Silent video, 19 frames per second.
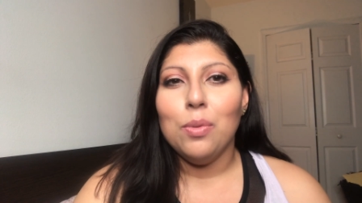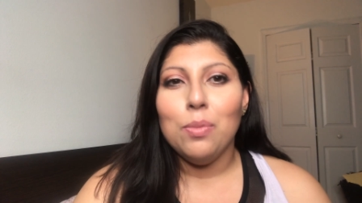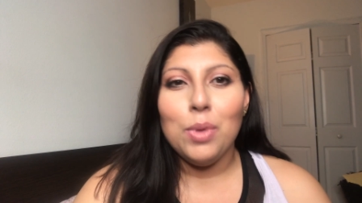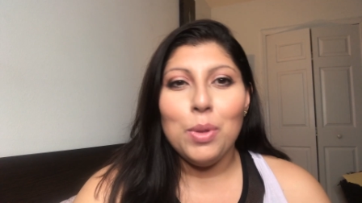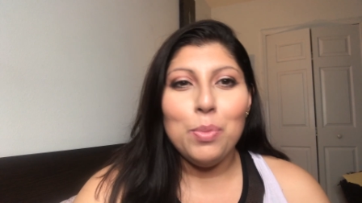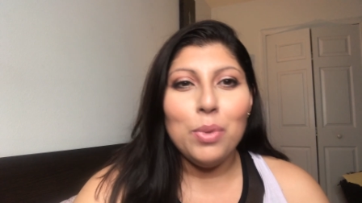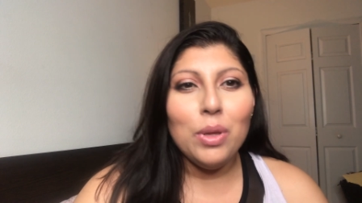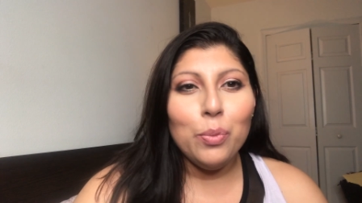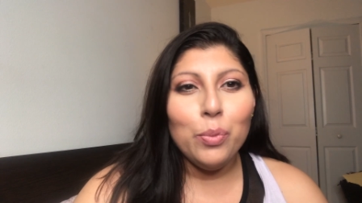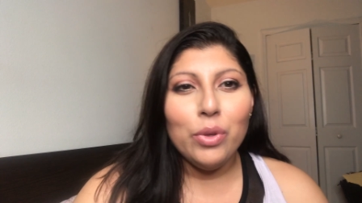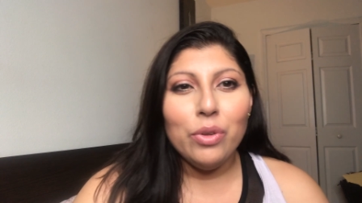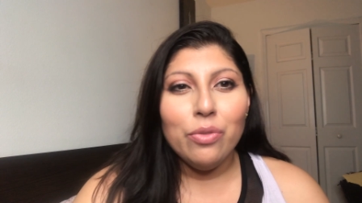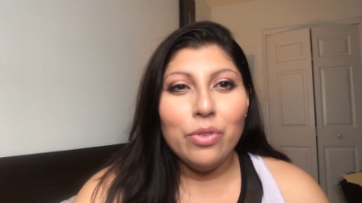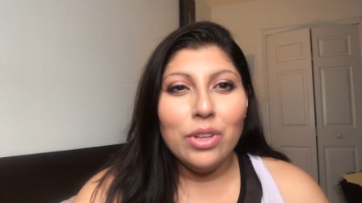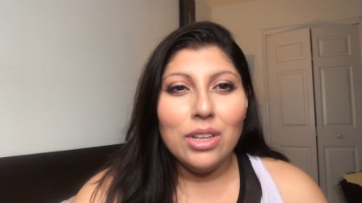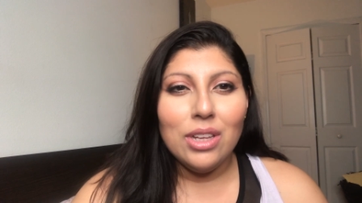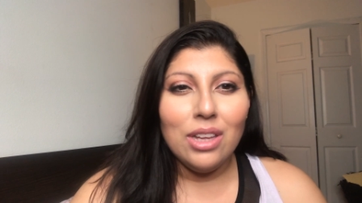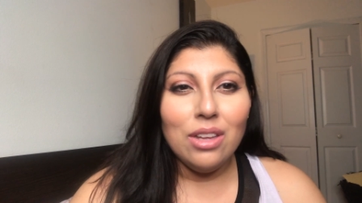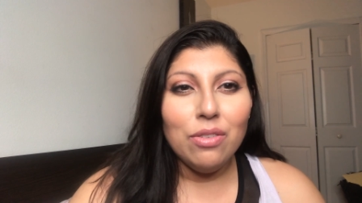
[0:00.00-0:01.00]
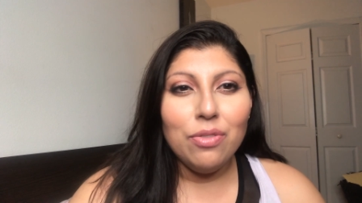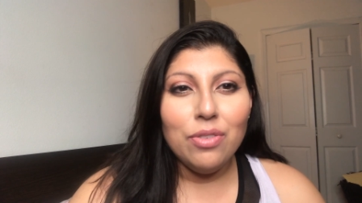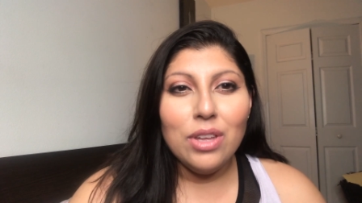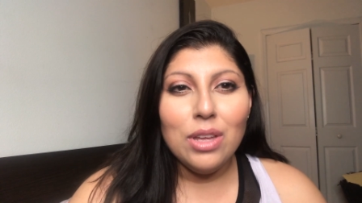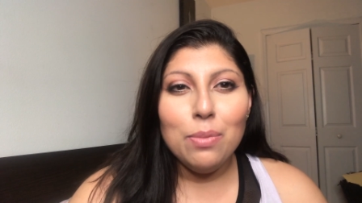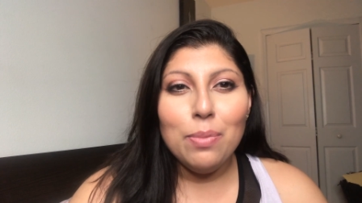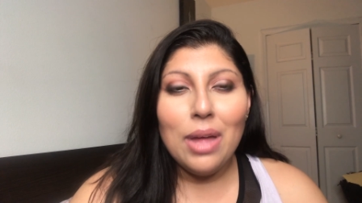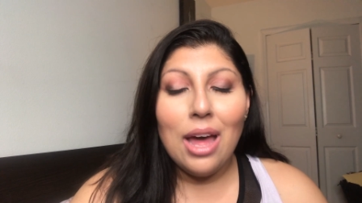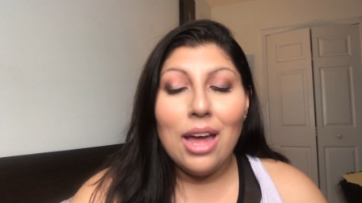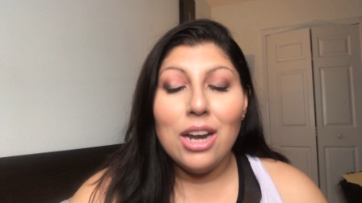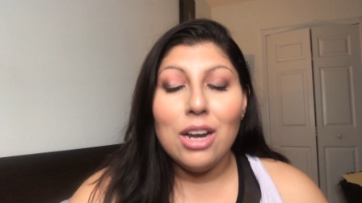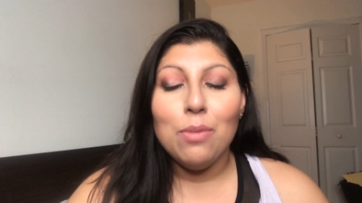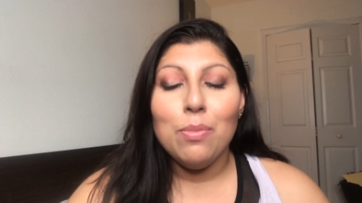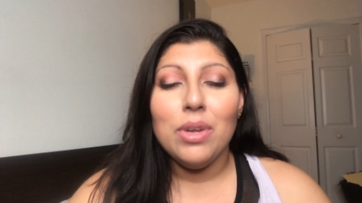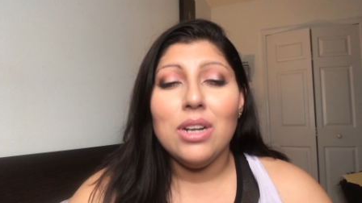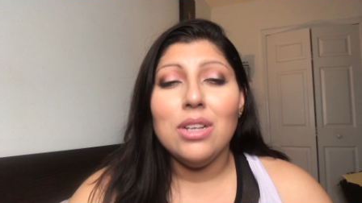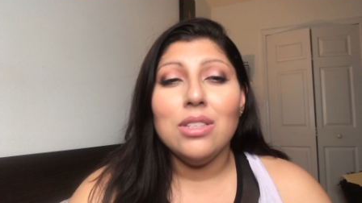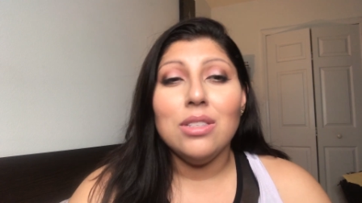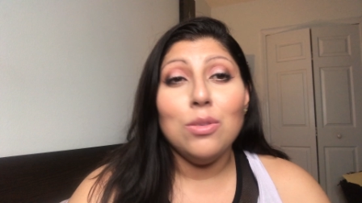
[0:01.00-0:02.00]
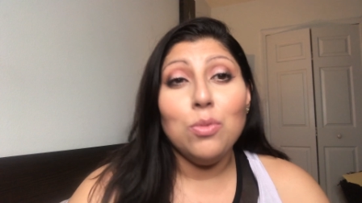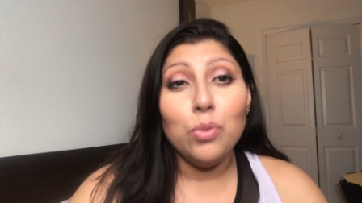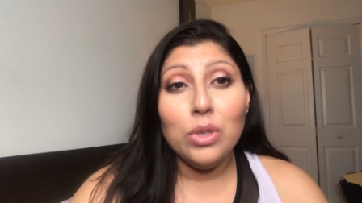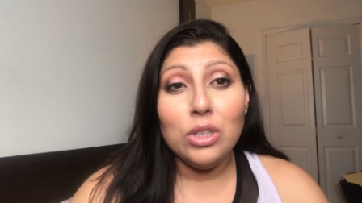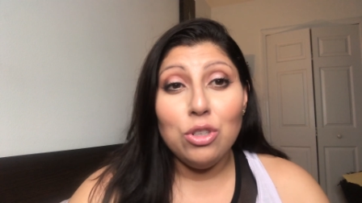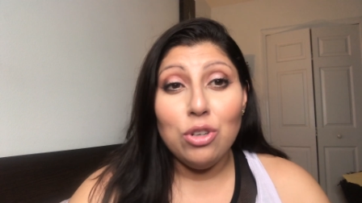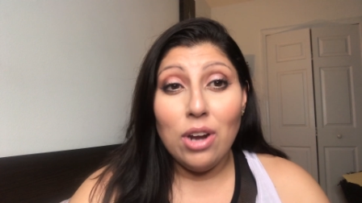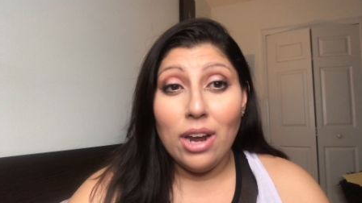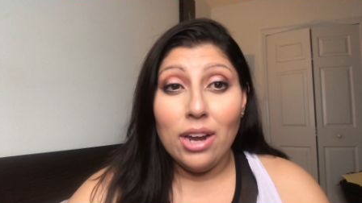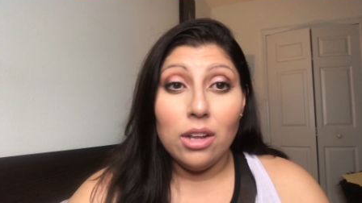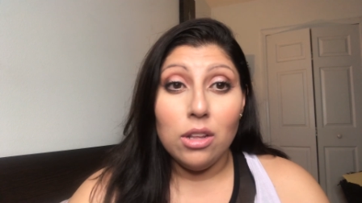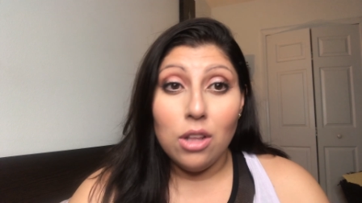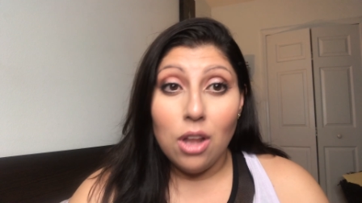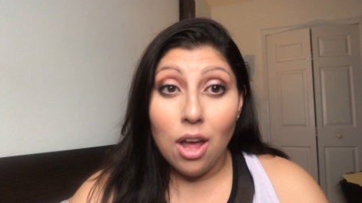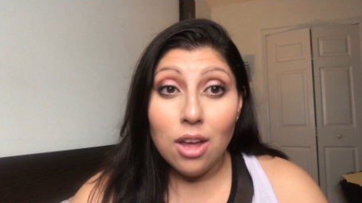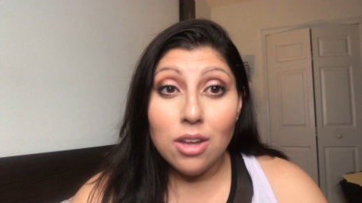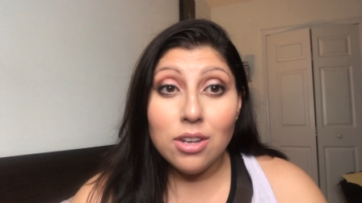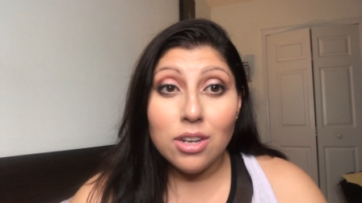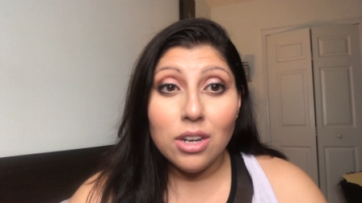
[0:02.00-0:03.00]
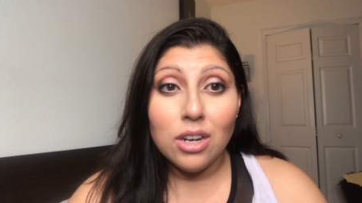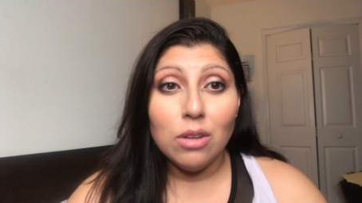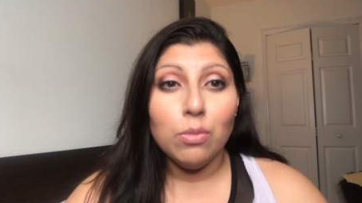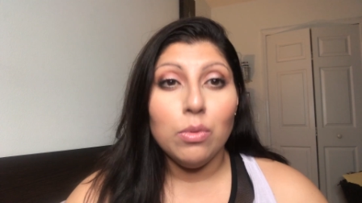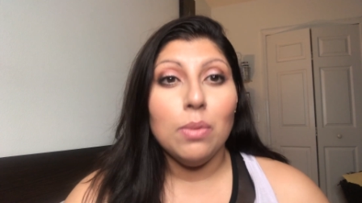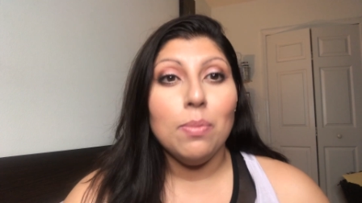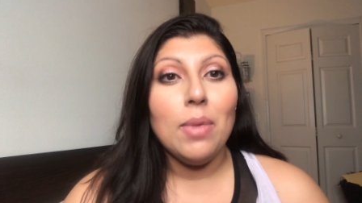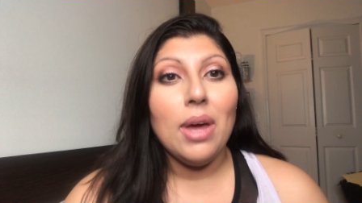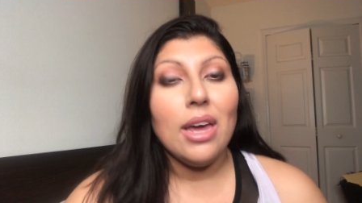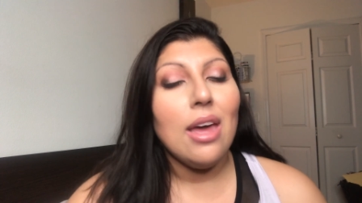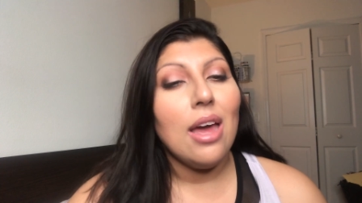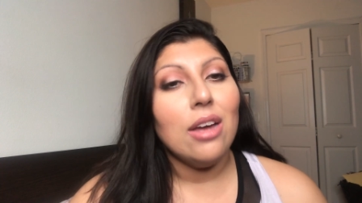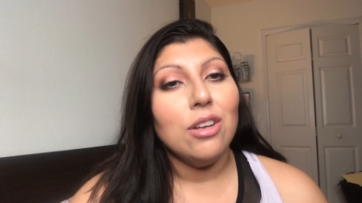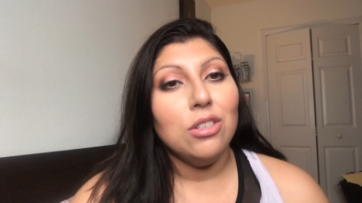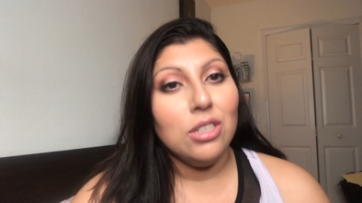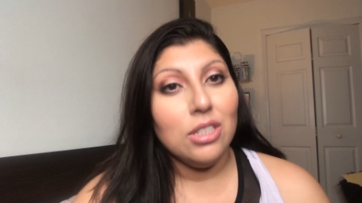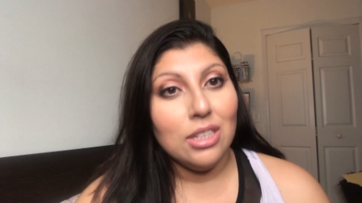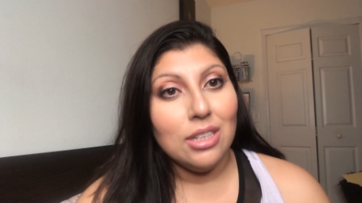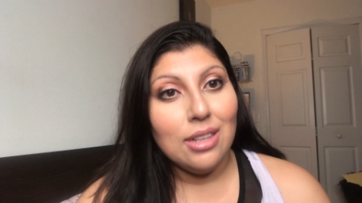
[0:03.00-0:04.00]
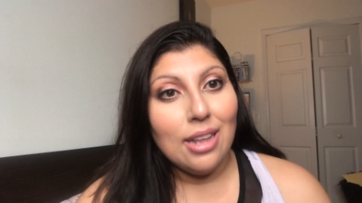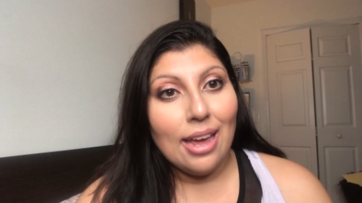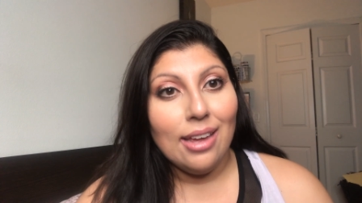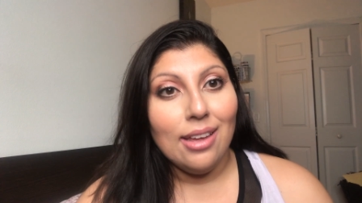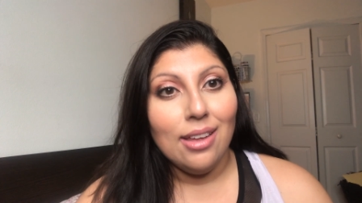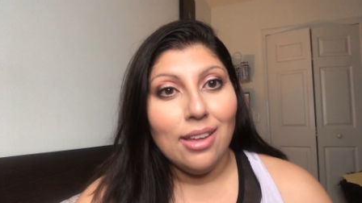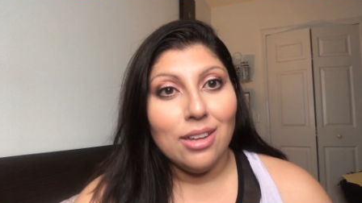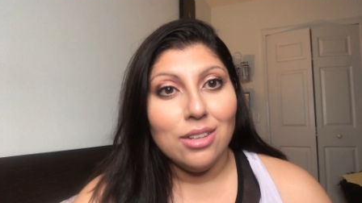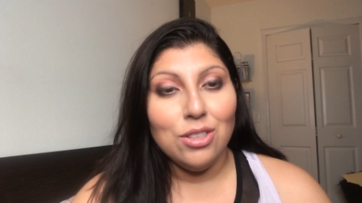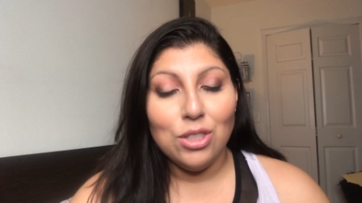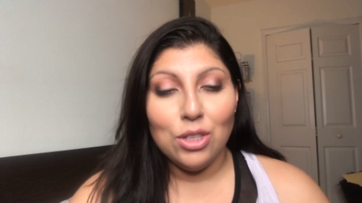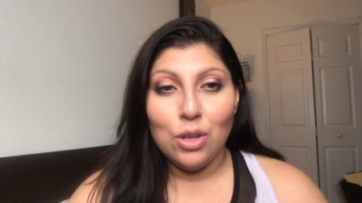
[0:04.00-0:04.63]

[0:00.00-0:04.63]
maybe we feel iffy about it, but as we try it longer, we might actually like it.